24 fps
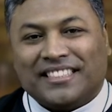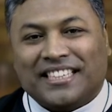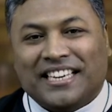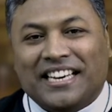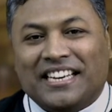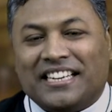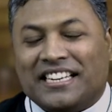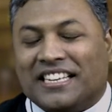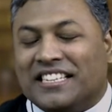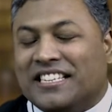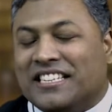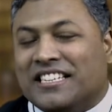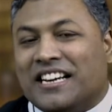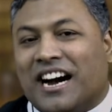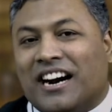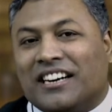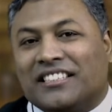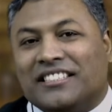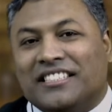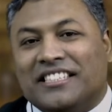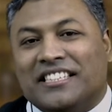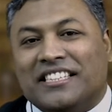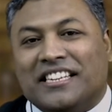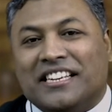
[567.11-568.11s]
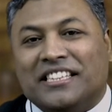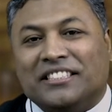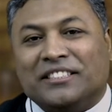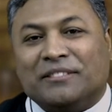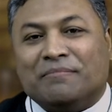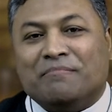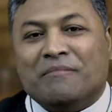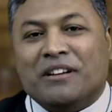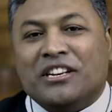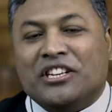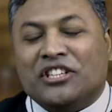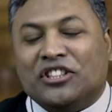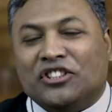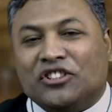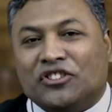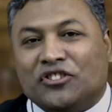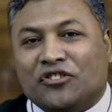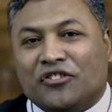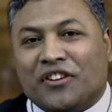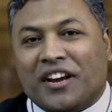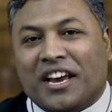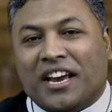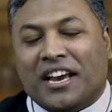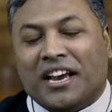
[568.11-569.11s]
He conducted his
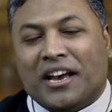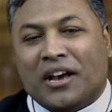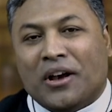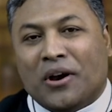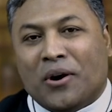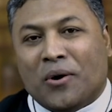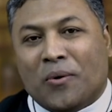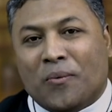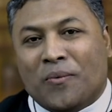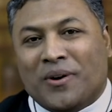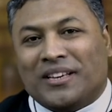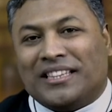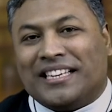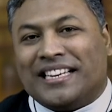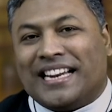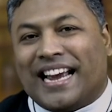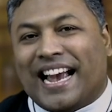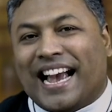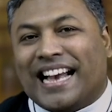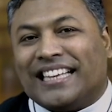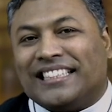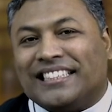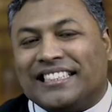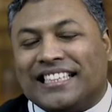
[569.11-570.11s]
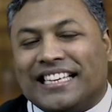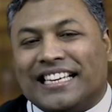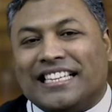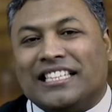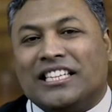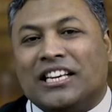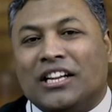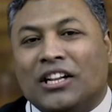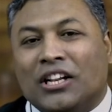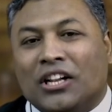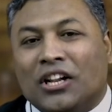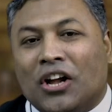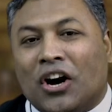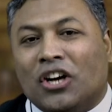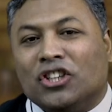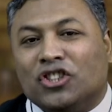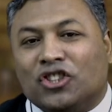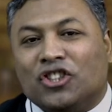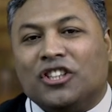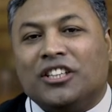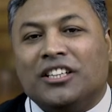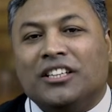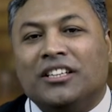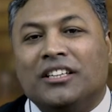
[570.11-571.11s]
ministry with an
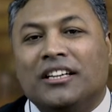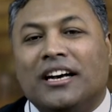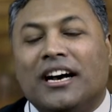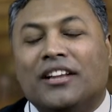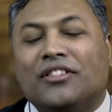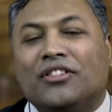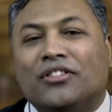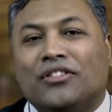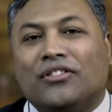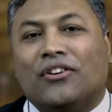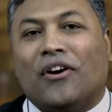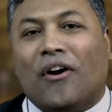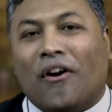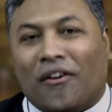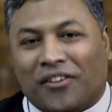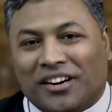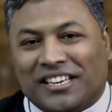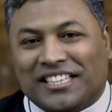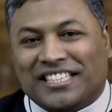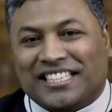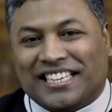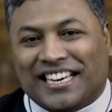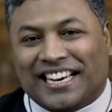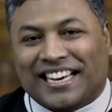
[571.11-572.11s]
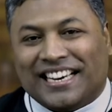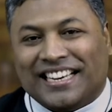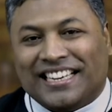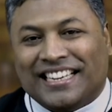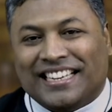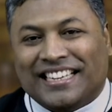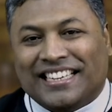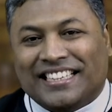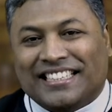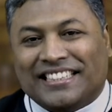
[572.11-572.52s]
eschatological authority